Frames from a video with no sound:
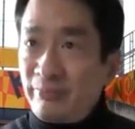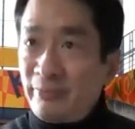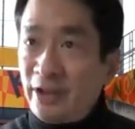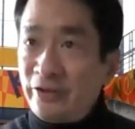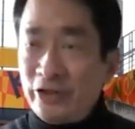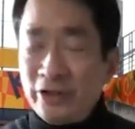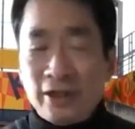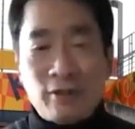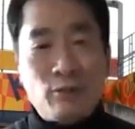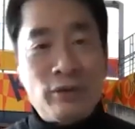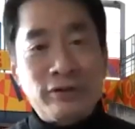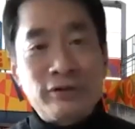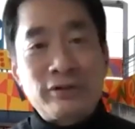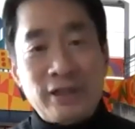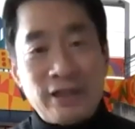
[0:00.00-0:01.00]
gee, I
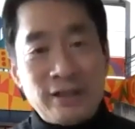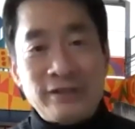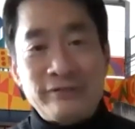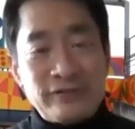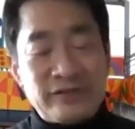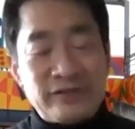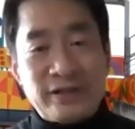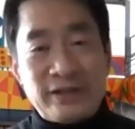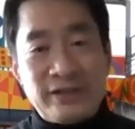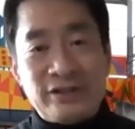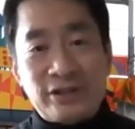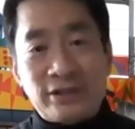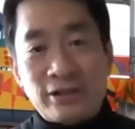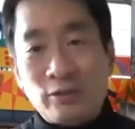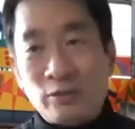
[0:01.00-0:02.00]
wonder again if it's any
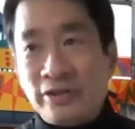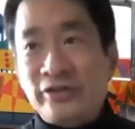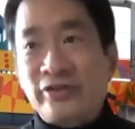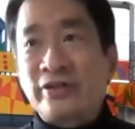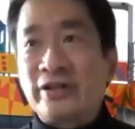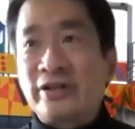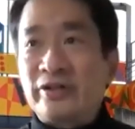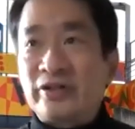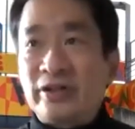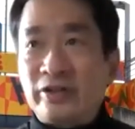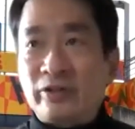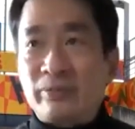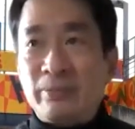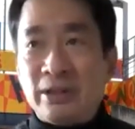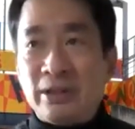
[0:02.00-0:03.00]
sheer coincidence,
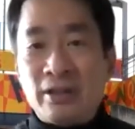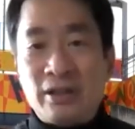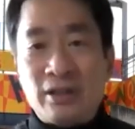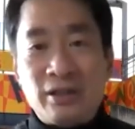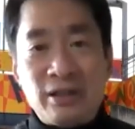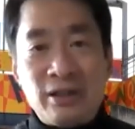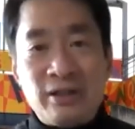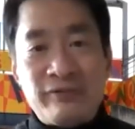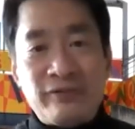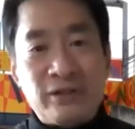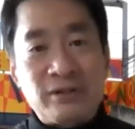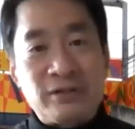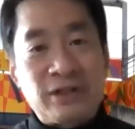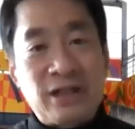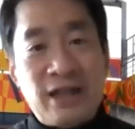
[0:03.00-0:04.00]
if
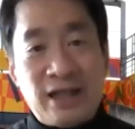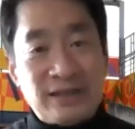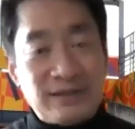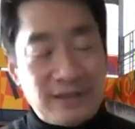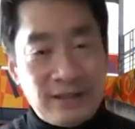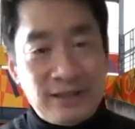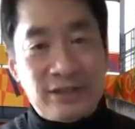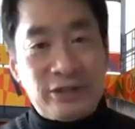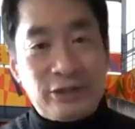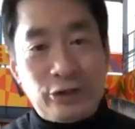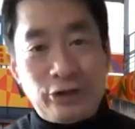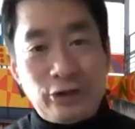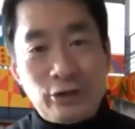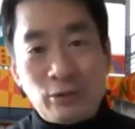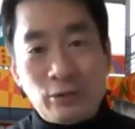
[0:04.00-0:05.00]
it has anything to
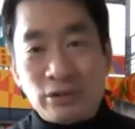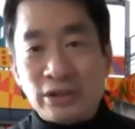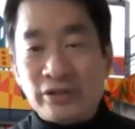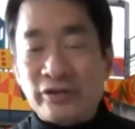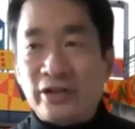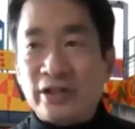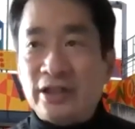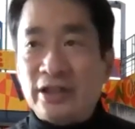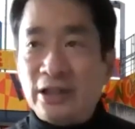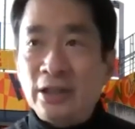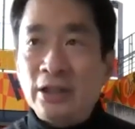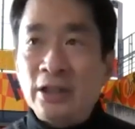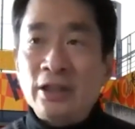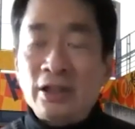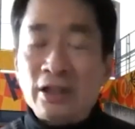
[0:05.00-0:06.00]
do with the
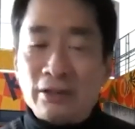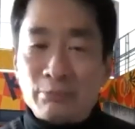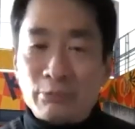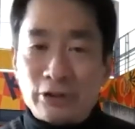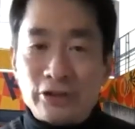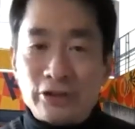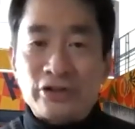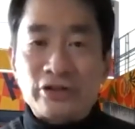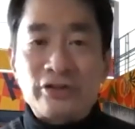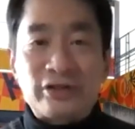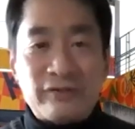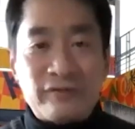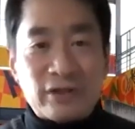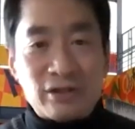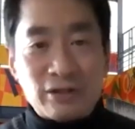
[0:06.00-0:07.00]
emergence
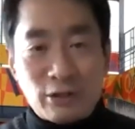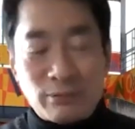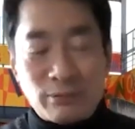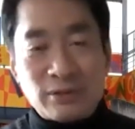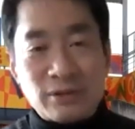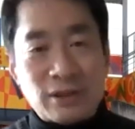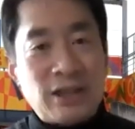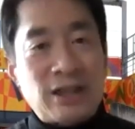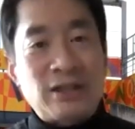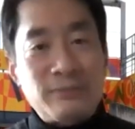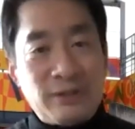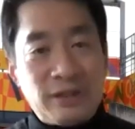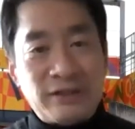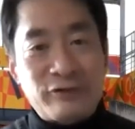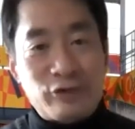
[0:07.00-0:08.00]
of the global
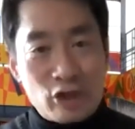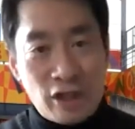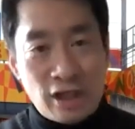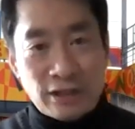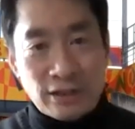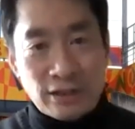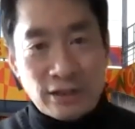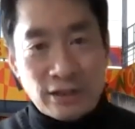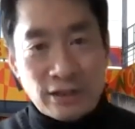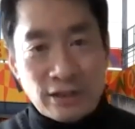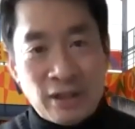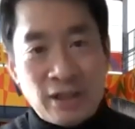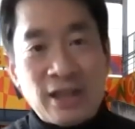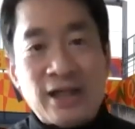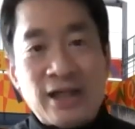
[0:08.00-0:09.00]
economy of China
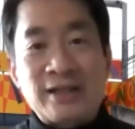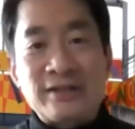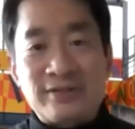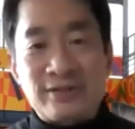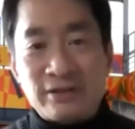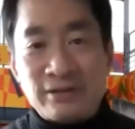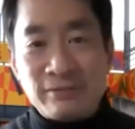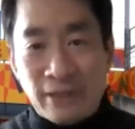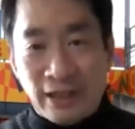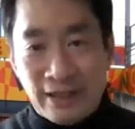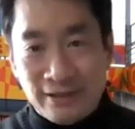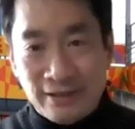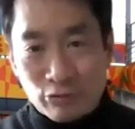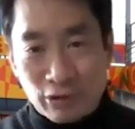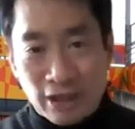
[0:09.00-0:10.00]
as the
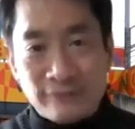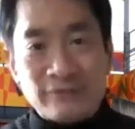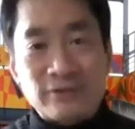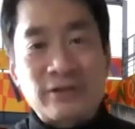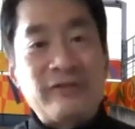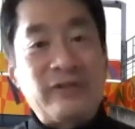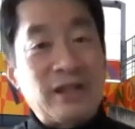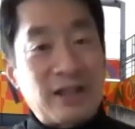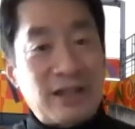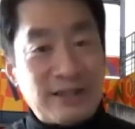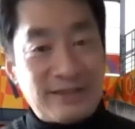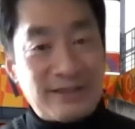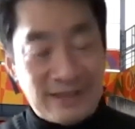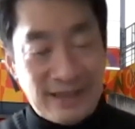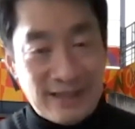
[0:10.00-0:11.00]
main rival of the United
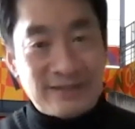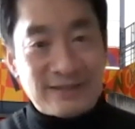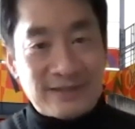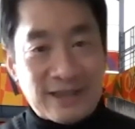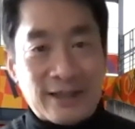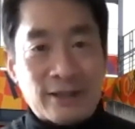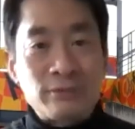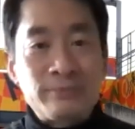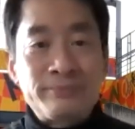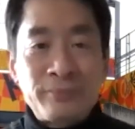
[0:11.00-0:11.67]
States now.